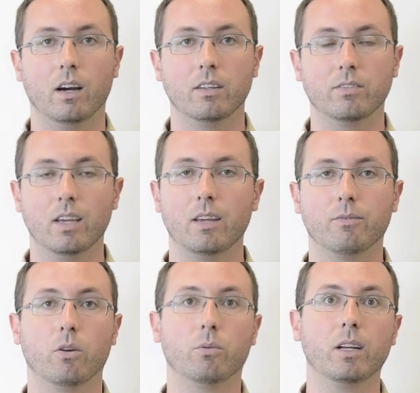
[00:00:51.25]
say
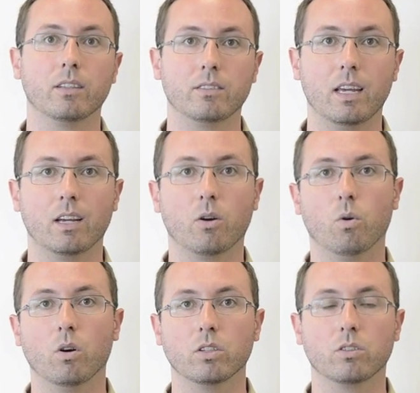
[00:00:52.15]
for a real estate
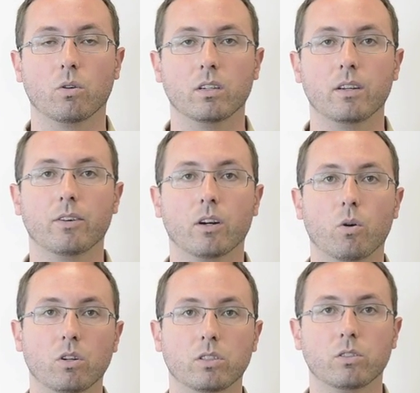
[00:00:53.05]
course or different
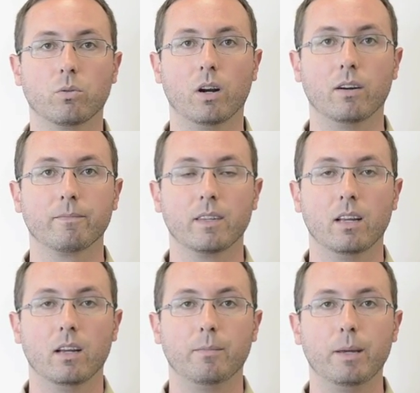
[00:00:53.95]
courses where
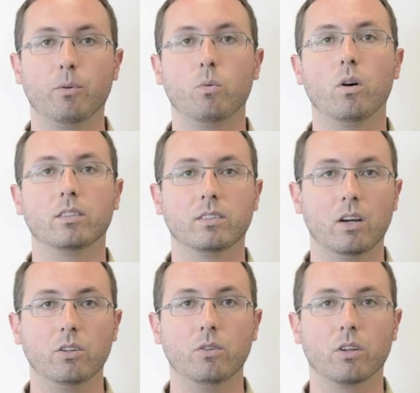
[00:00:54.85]
people want to
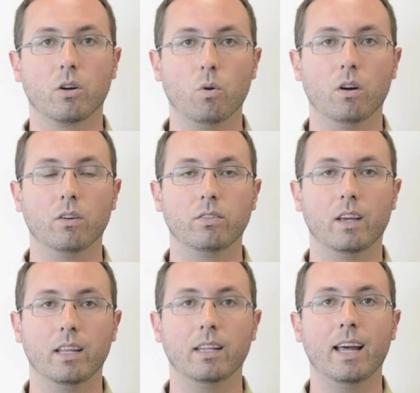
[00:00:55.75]
sell you the course
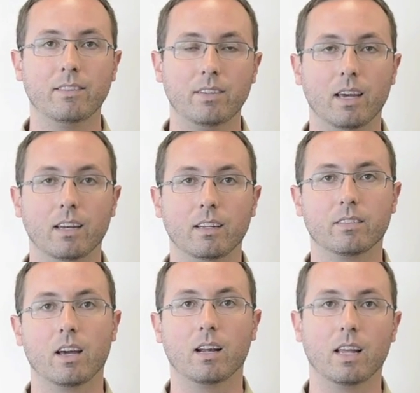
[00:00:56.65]
and then that's it. It's
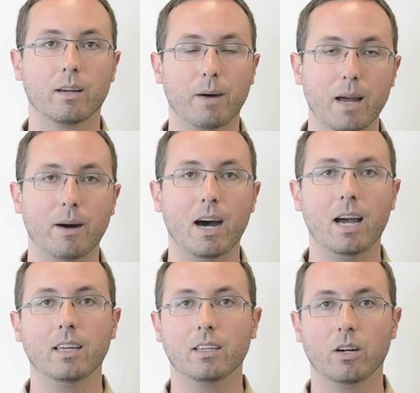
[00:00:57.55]
kind of like
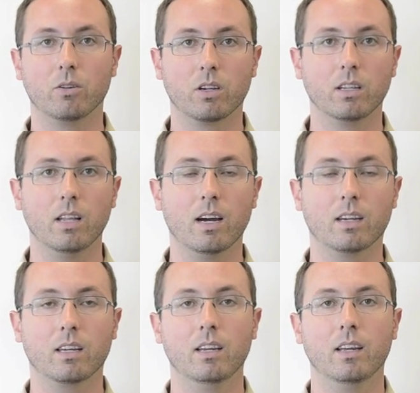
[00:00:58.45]
bye-bye, you know, good
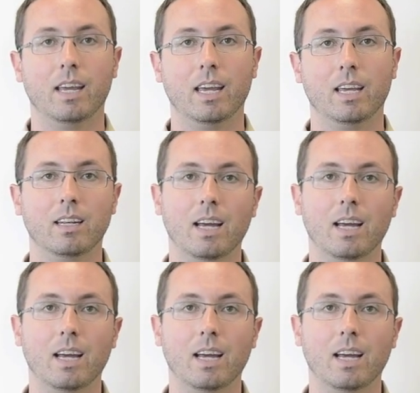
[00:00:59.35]
luck, and